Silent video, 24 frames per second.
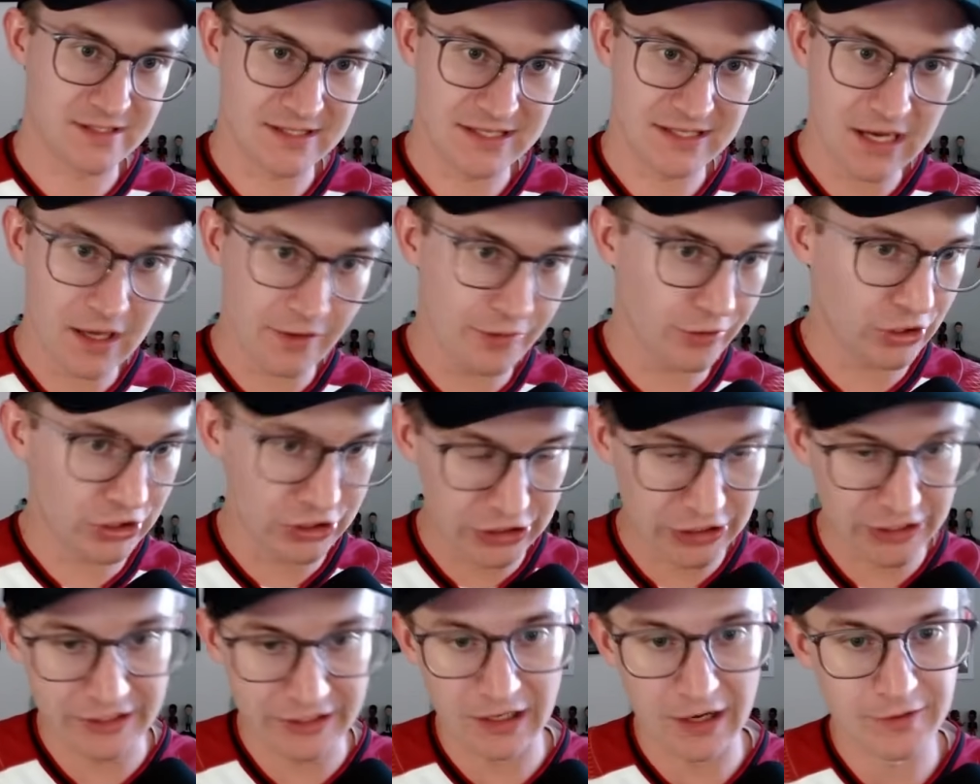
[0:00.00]
The other
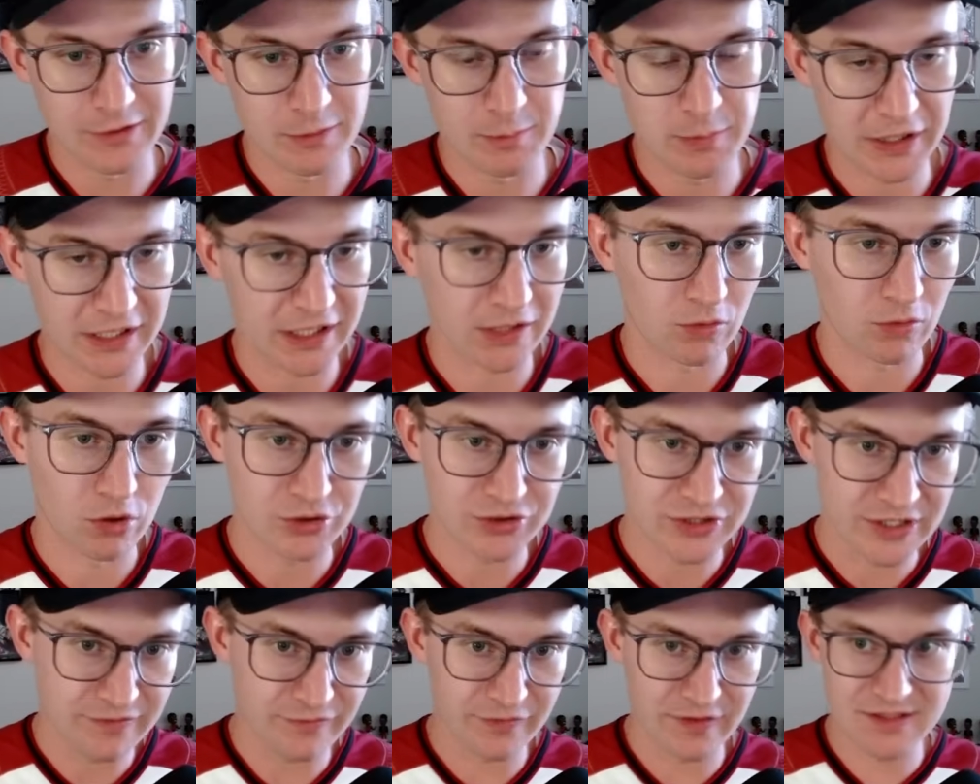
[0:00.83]
good on the pick and roll
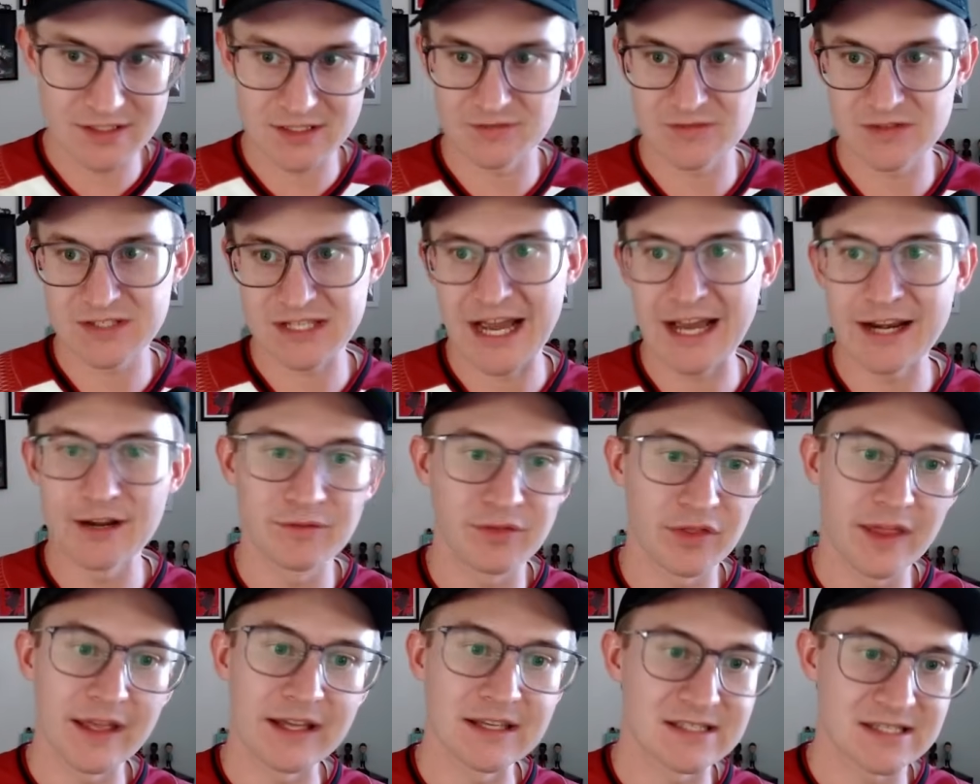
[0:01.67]
defensive side of
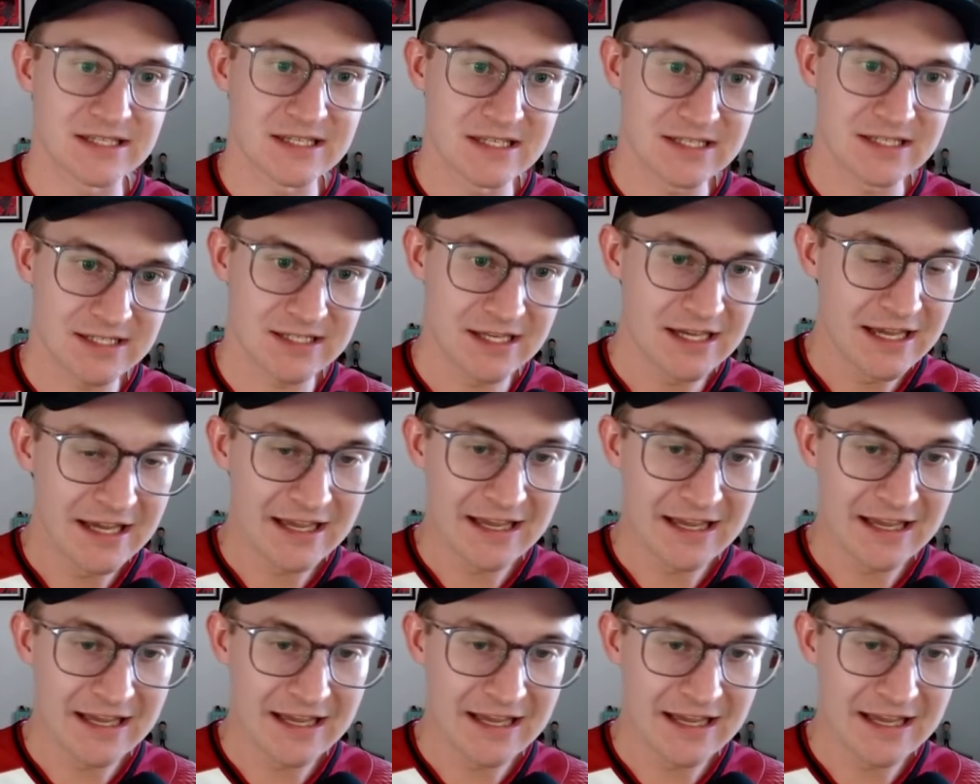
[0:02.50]
things is